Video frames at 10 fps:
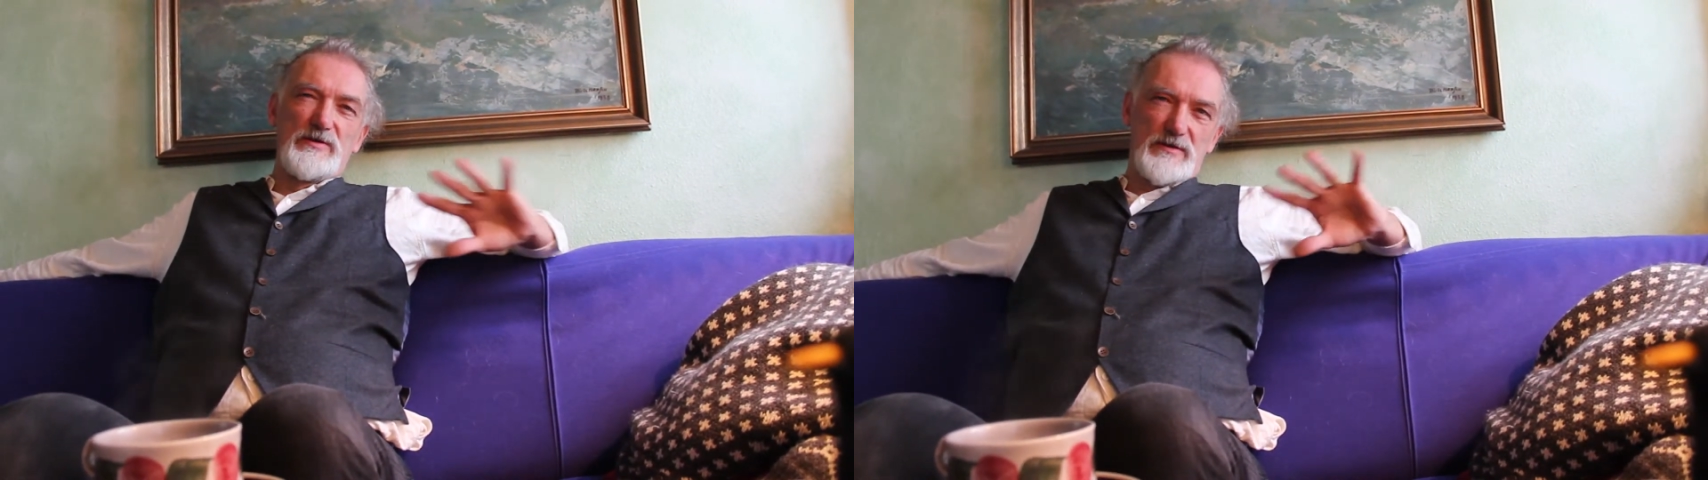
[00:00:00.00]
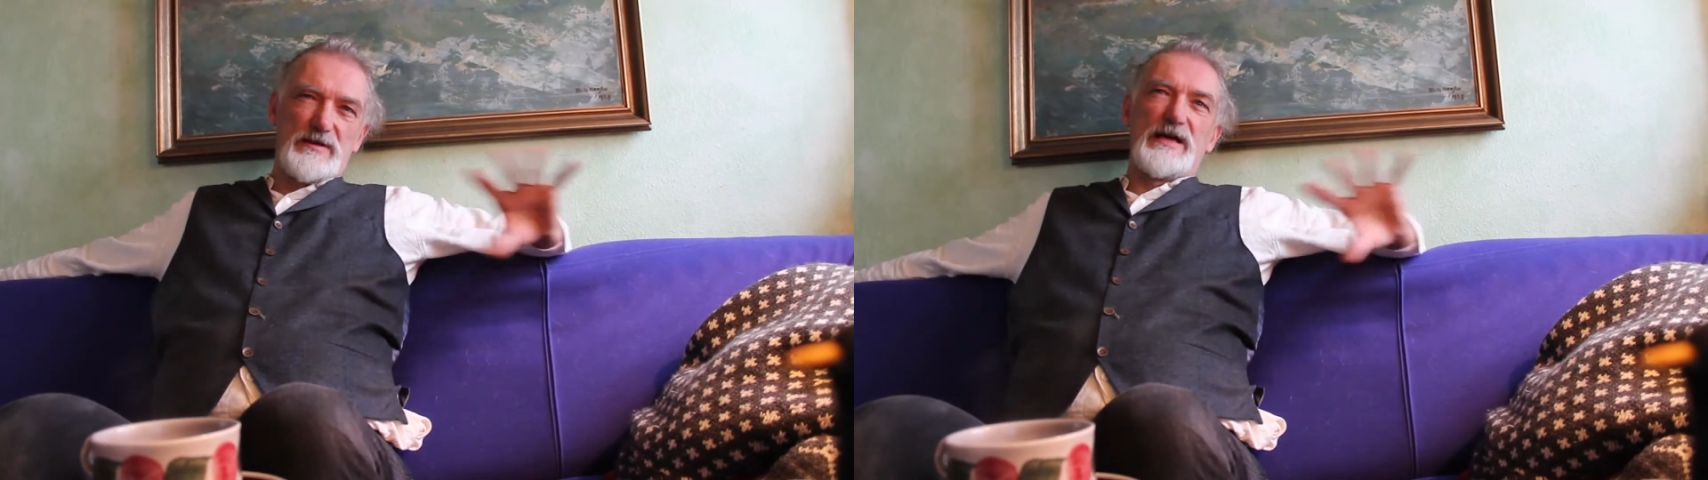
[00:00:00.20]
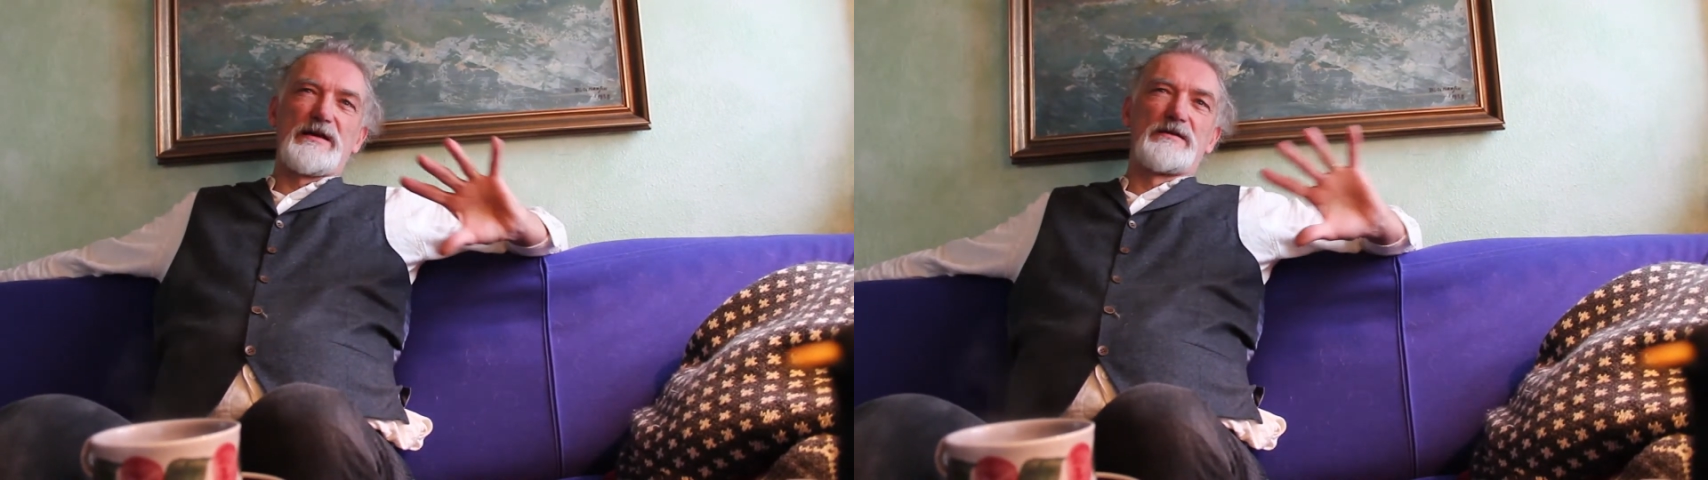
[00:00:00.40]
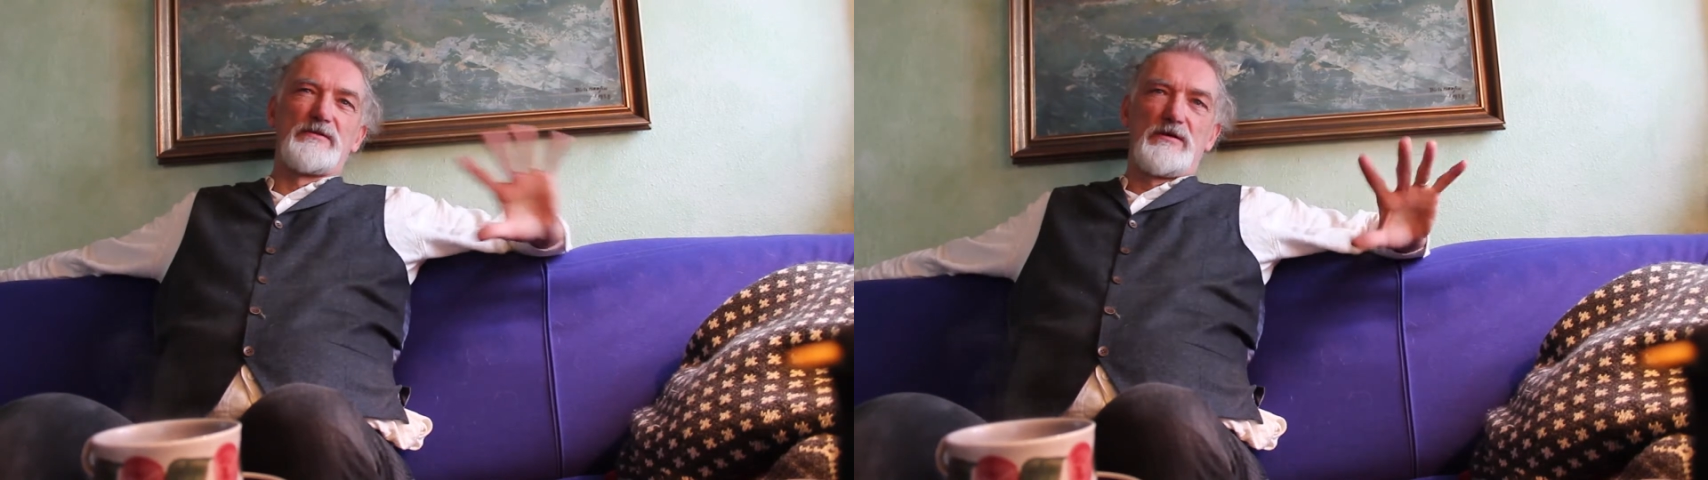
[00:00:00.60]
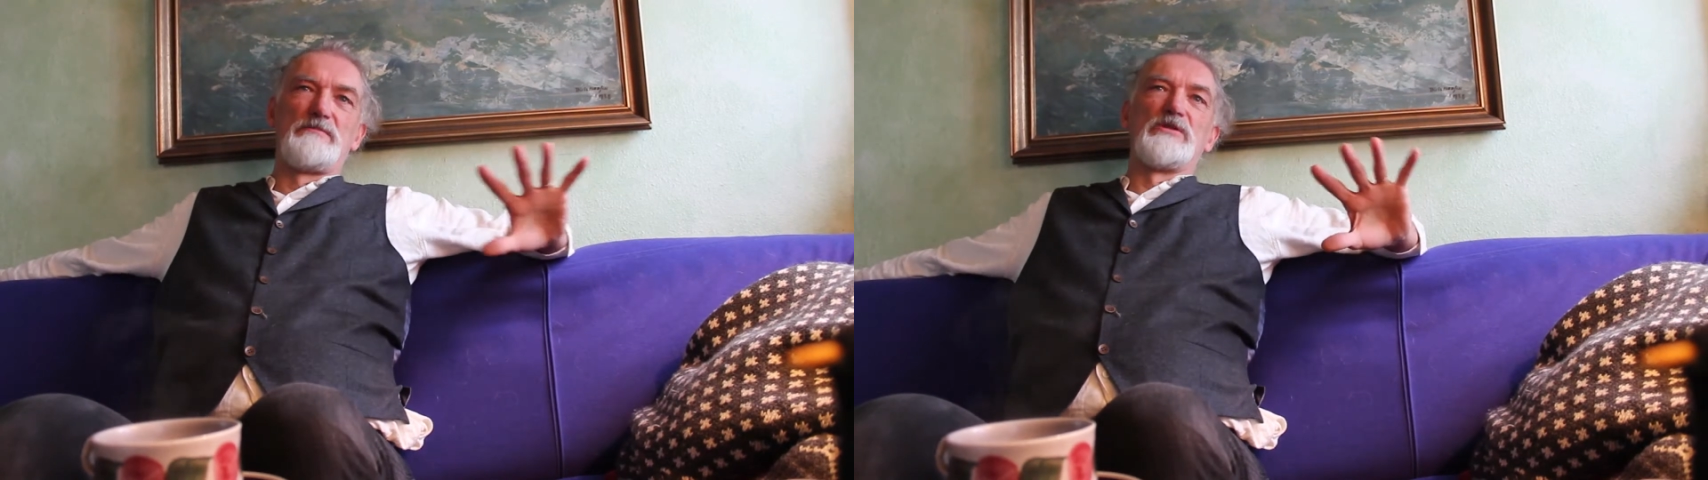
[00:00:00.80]
look like a
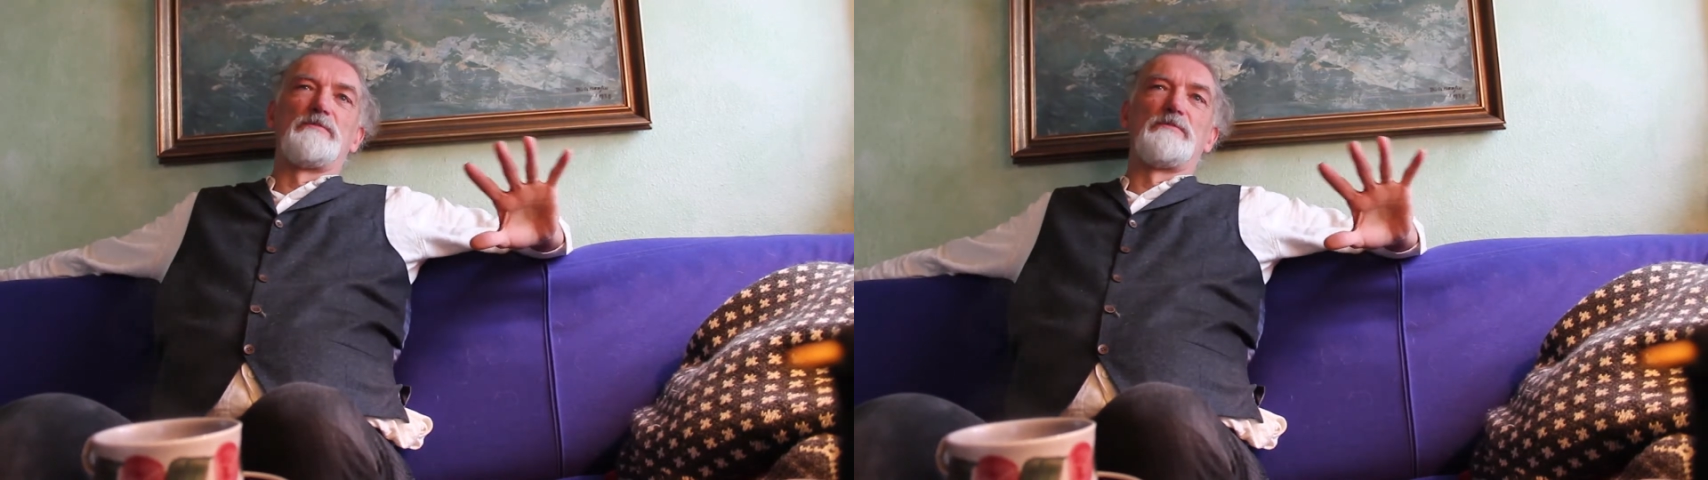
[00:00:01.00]
normal